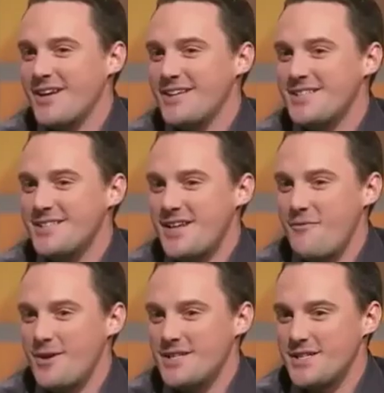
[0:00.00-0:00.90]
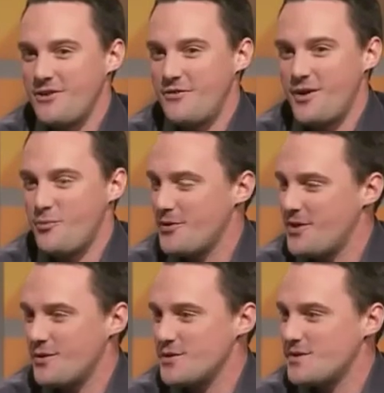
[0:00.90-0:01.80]
to set myself up with
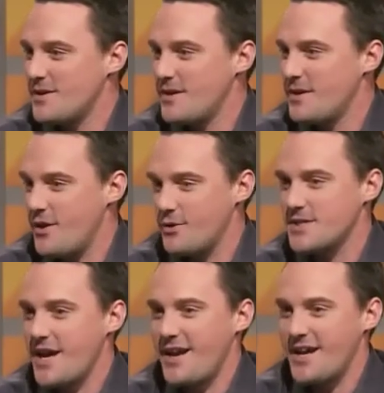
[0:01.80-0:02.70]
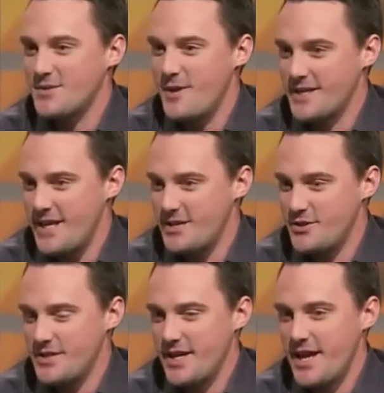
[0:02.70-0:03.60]
those kind of
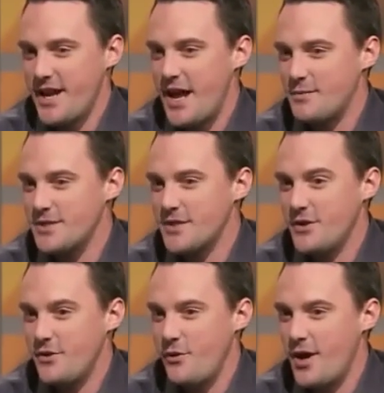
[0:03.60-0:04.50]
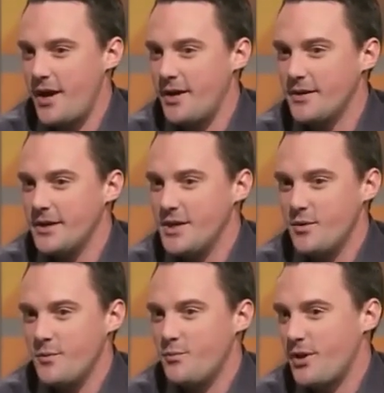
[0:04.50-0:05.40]
expectations again. I'm just going to
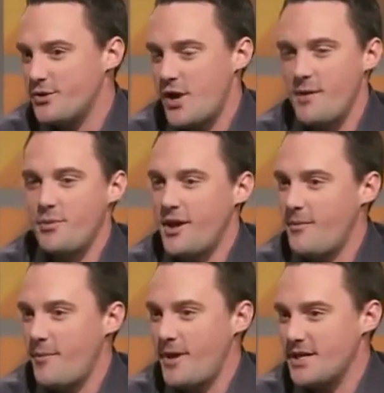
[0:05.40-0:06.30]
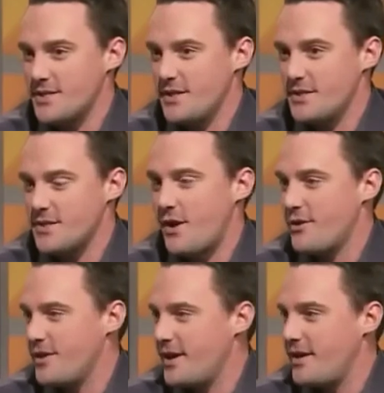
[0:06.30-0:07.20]
try and play my best the start
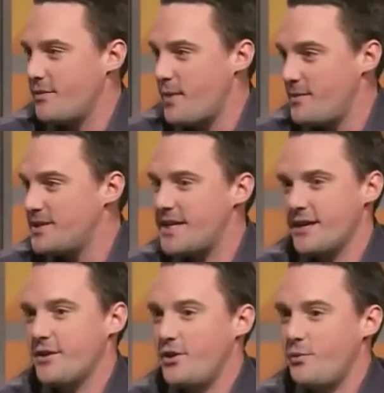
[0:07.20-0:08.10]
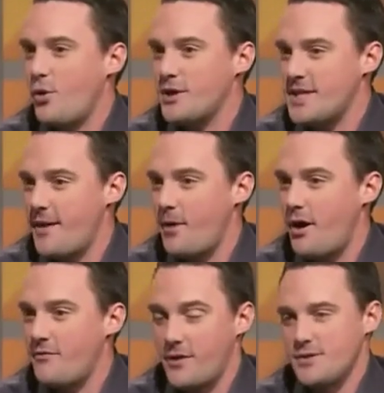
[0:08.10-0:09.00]
of the year, maybe take a little more time
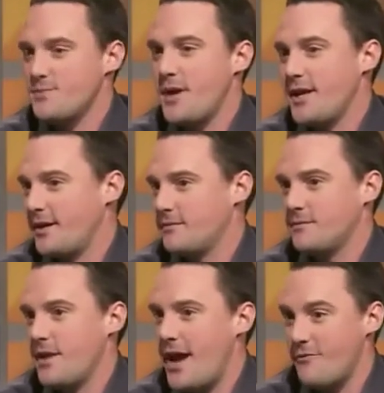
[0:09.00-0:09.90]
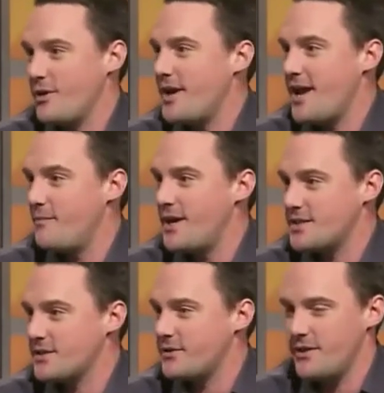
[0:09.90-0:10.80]
off. I was spending every day basically